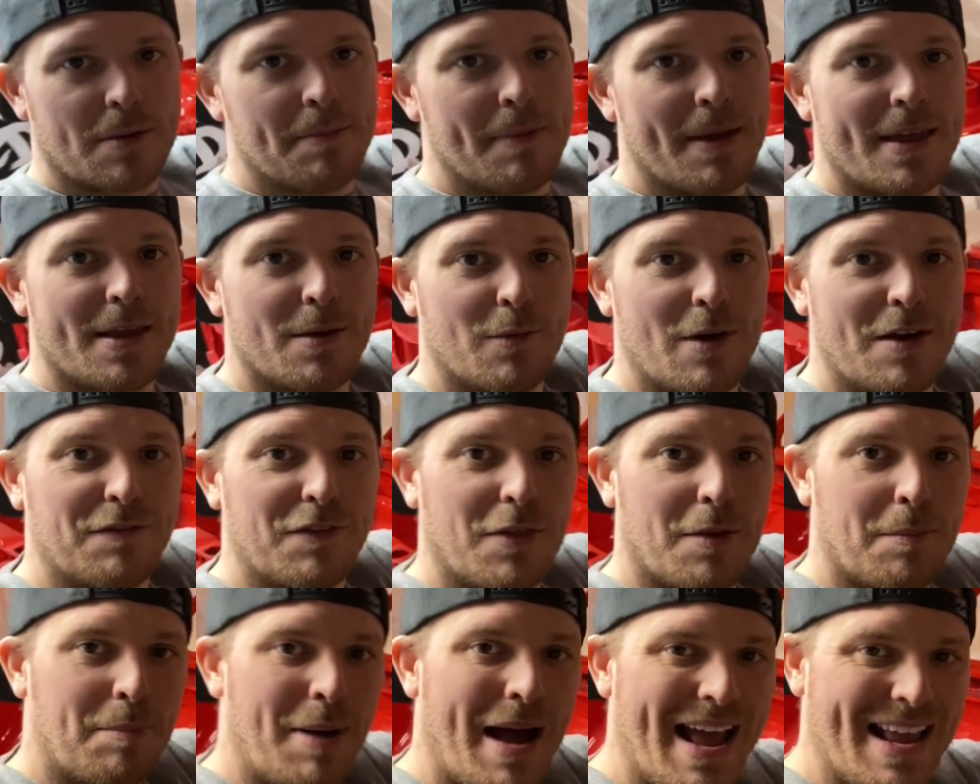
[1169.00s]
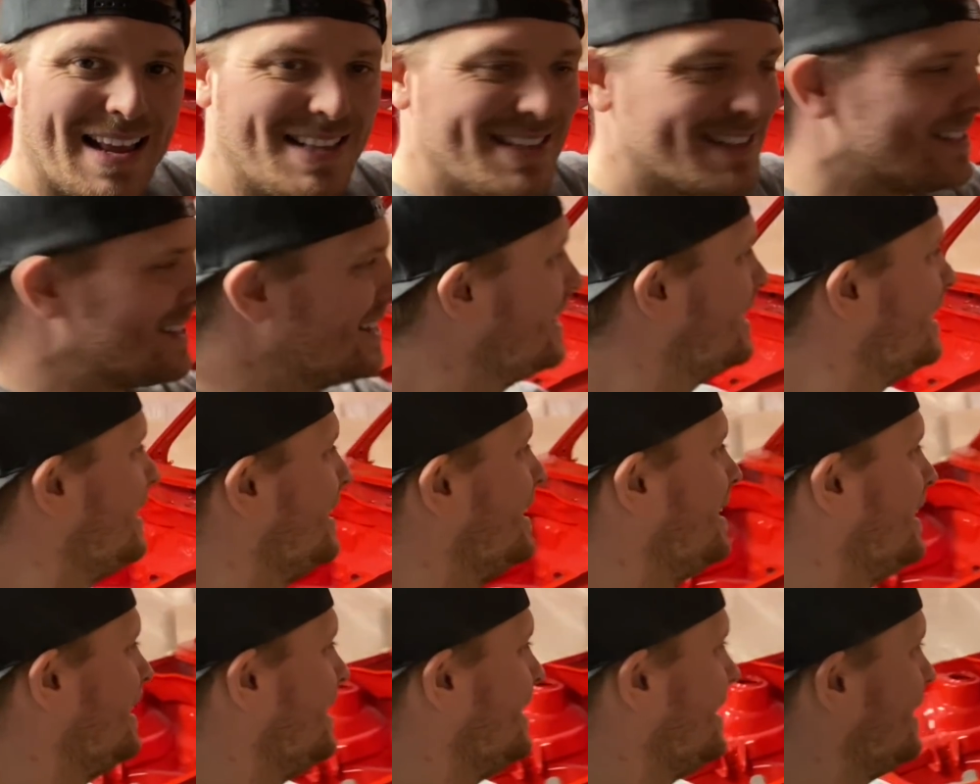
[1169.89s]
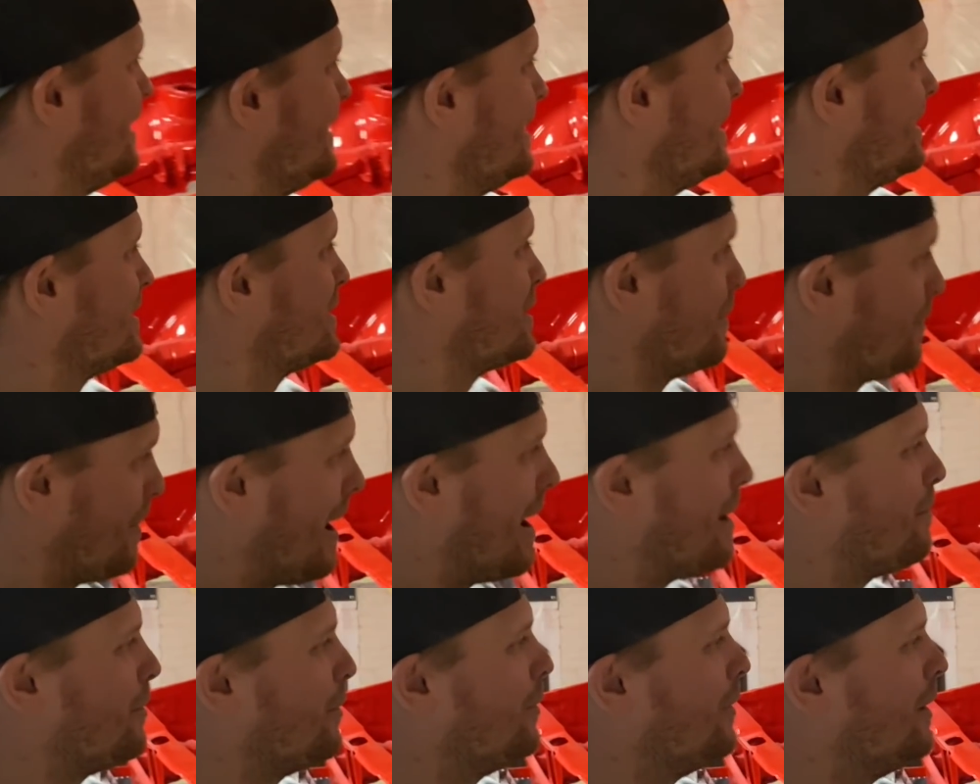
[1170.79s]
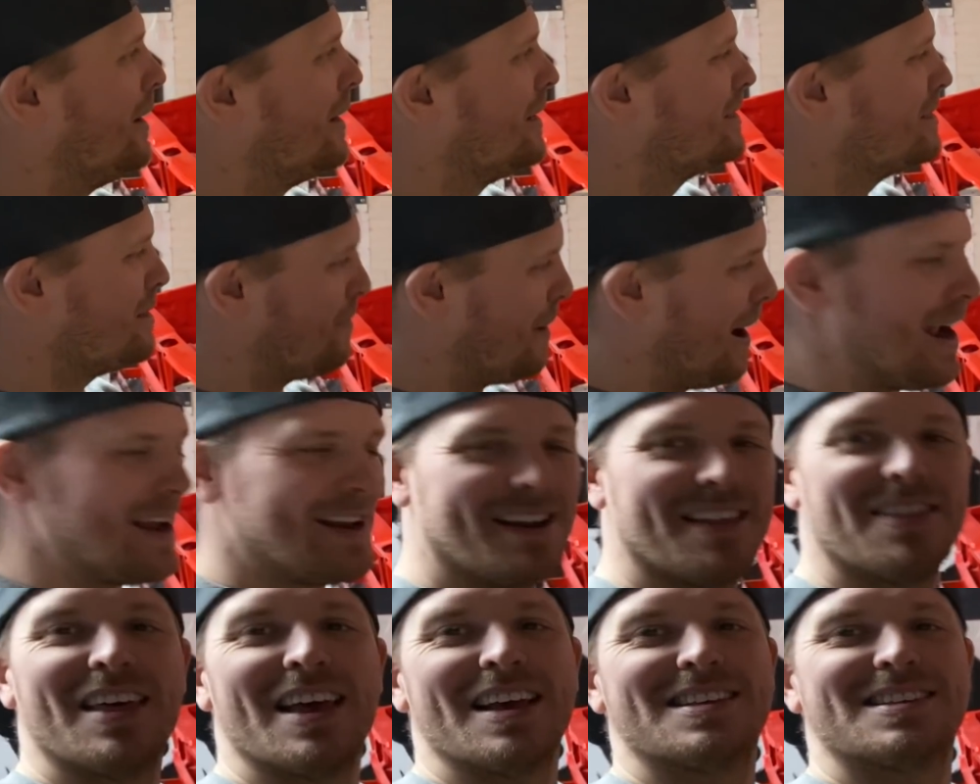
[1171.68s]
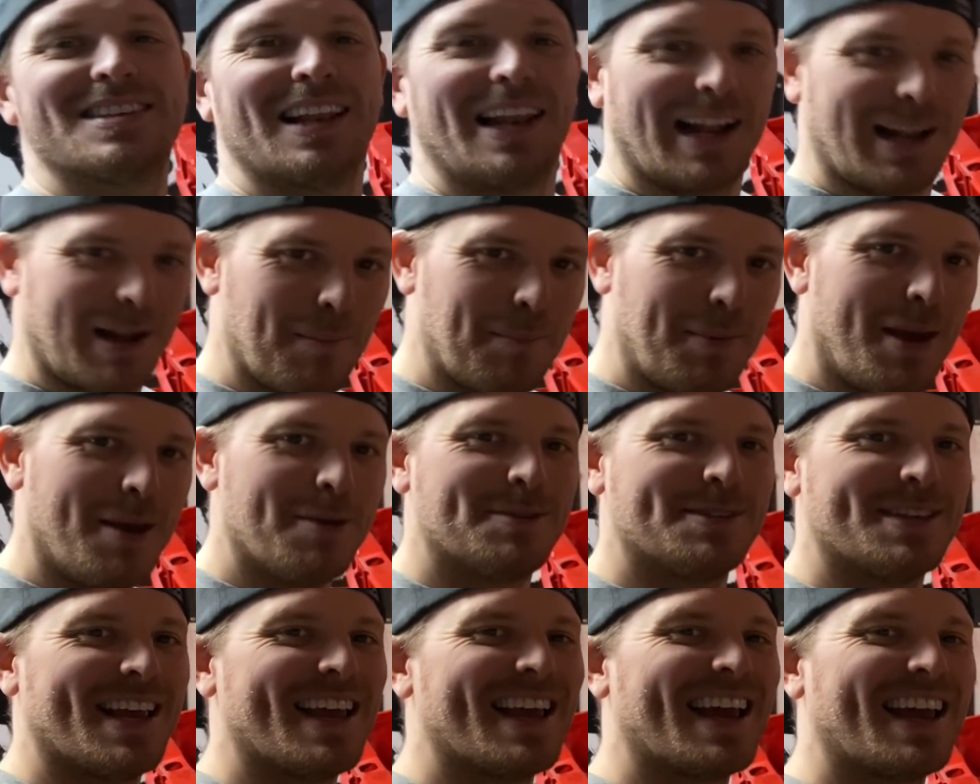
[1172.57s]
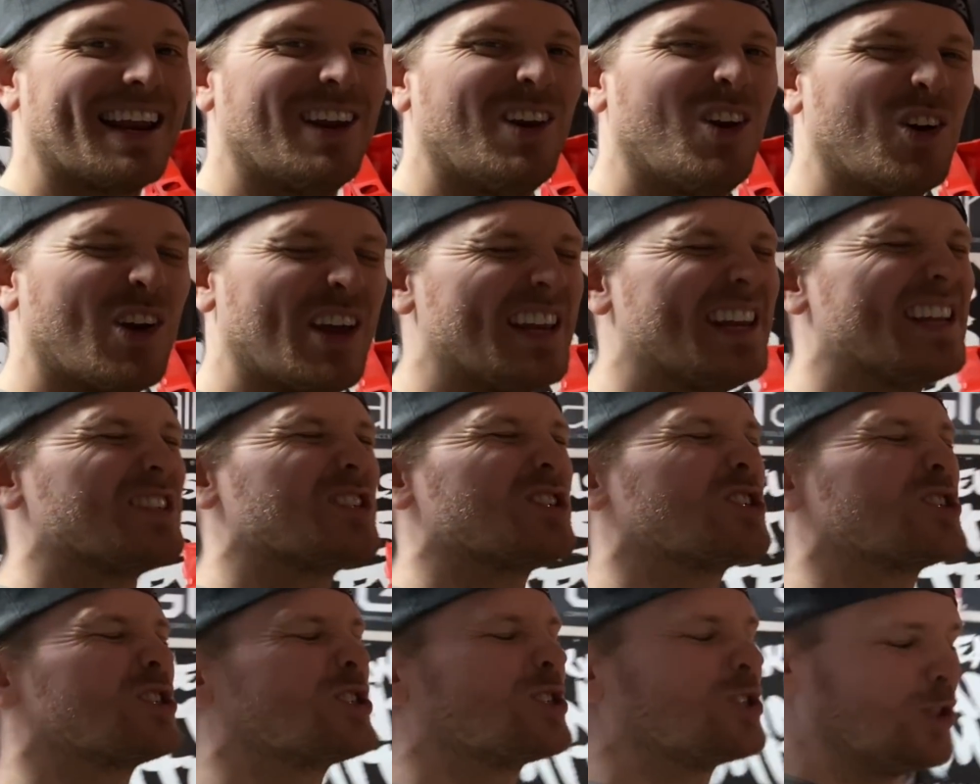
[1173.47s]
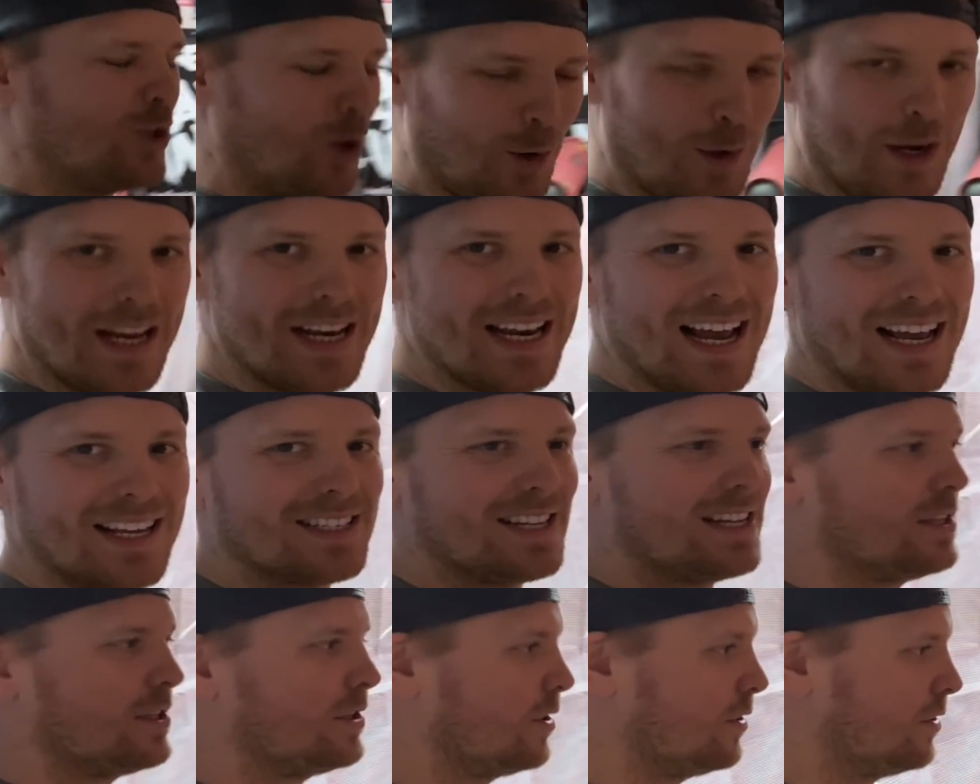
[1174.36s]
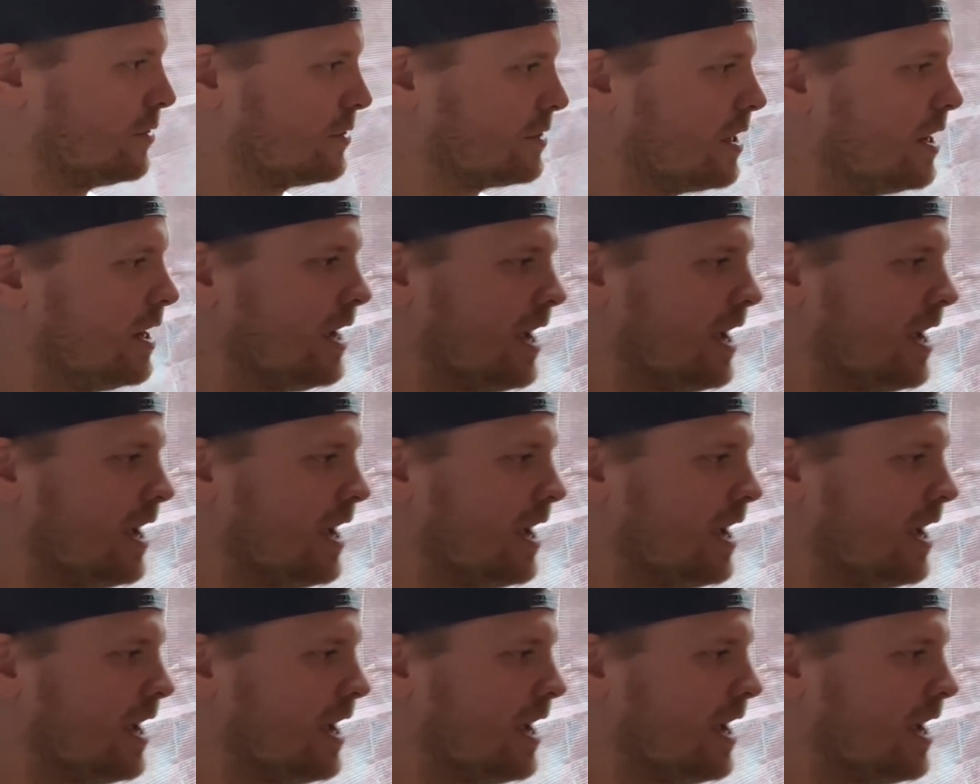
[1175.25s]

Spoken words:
me with the paint to be able to paint this little beauty and get it looking as stunning as it does.